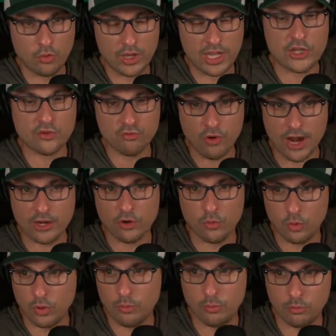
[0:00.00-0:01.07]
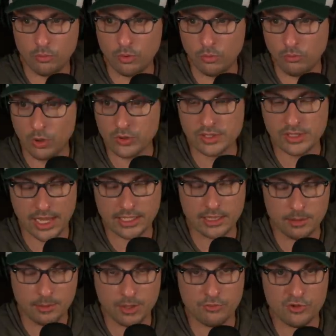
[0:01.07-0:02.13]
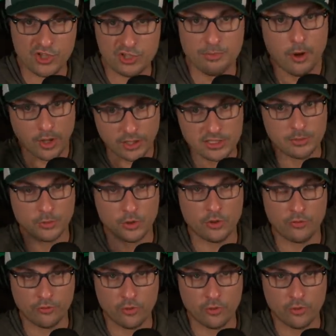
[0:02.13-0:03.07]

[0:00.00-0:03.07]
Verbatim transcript: each writer will will most likely be responsible